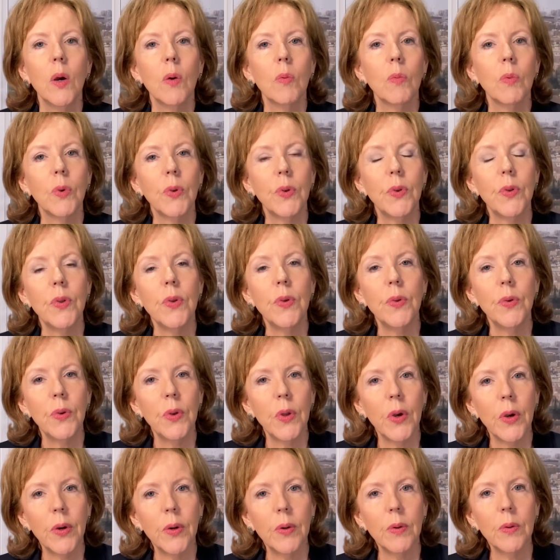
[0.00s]
Well, do you
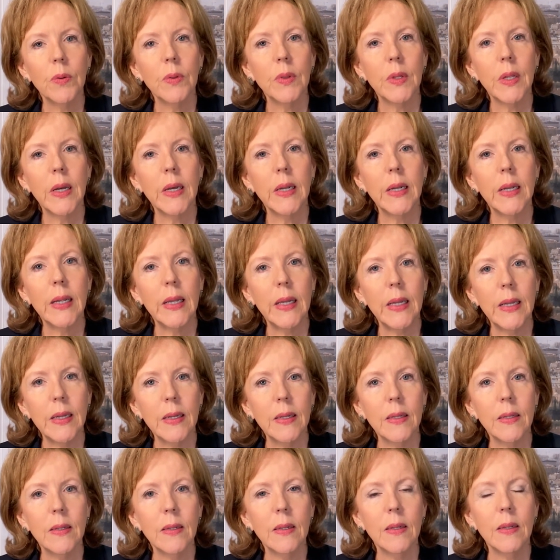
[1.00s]
know that
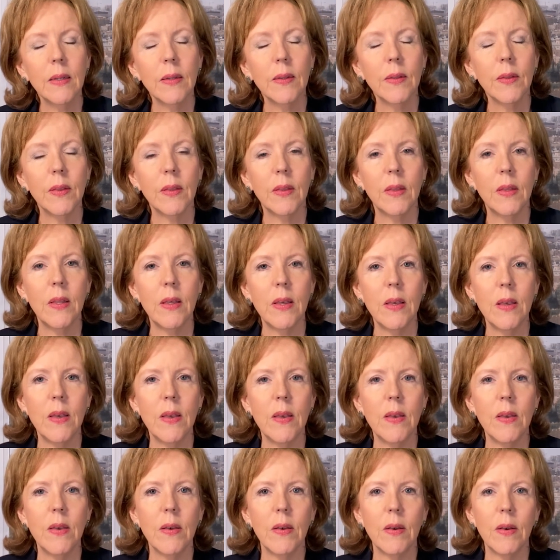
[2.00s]
in the